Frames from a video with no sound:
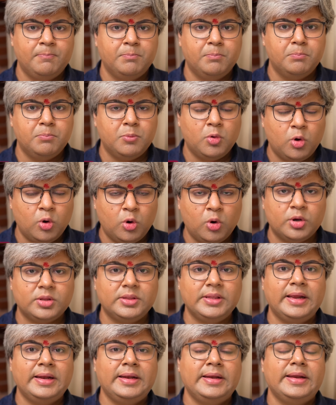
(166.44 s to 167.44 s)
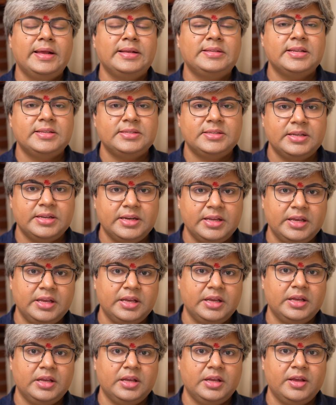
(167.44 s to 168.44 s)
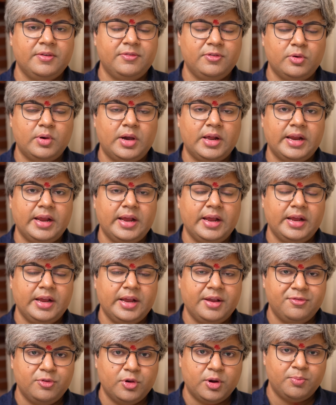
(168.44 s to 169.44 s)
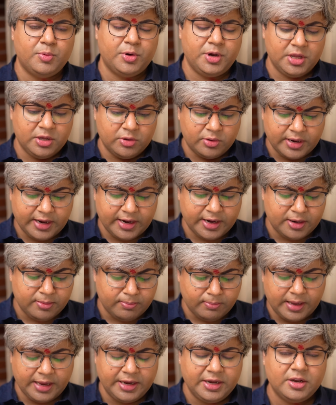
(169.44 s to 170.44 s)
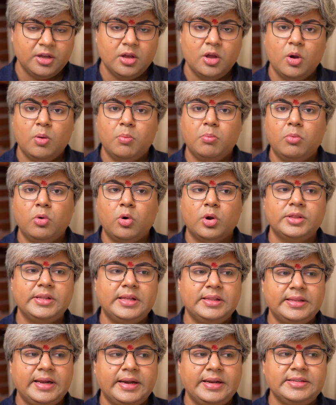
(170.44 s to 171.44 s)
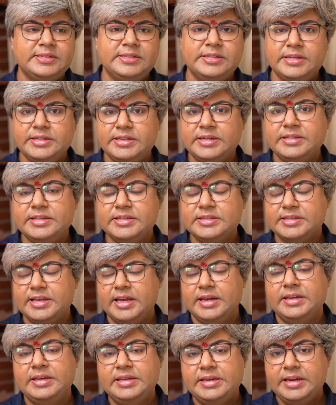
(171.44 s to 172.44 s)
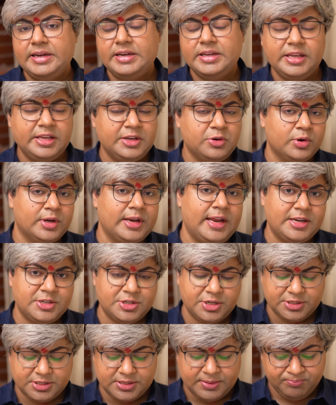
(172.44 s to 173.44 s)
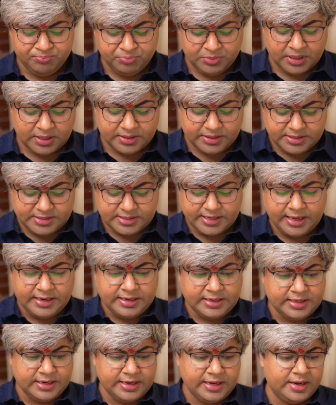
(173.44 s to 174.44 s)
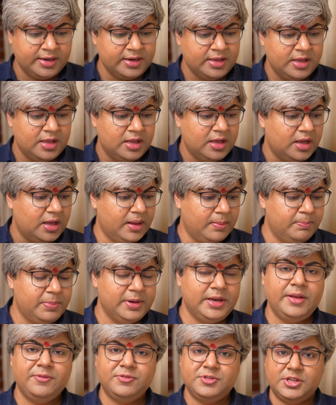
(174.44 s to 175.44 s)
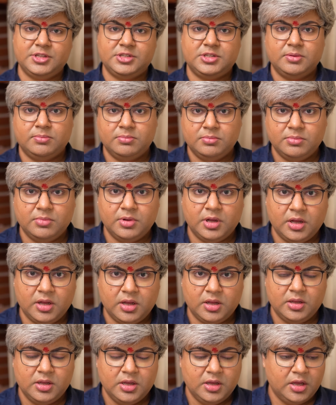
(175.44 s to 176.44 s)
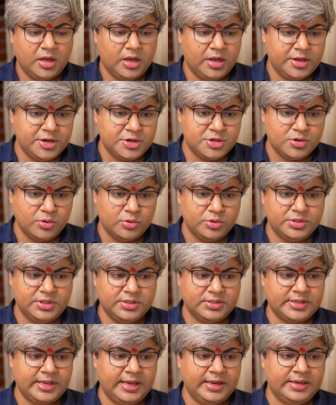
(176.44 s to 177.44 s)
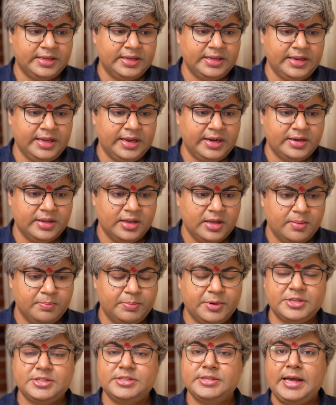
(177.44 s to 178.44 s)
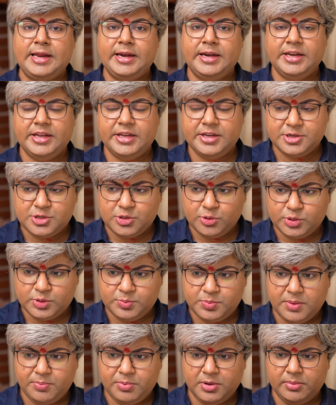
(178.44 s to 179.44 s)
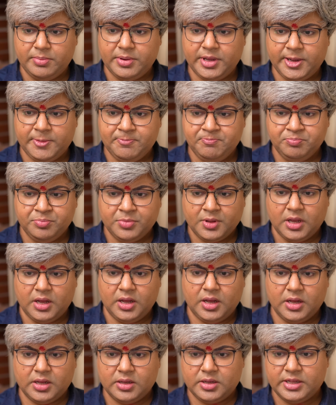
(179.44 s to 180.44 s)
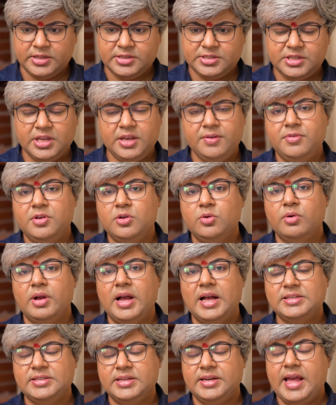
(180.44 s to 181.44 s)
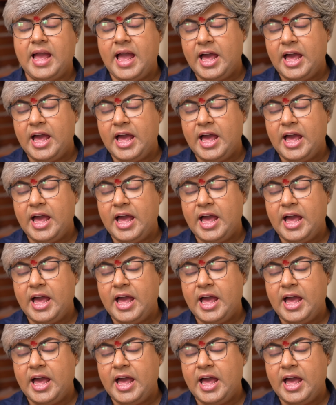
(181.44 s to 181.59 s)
more than necessary, if you are putting your head and mind more than that is needed, this can create ego clashes. This can create belief system issues. This can create personality issues. People may conceive you as an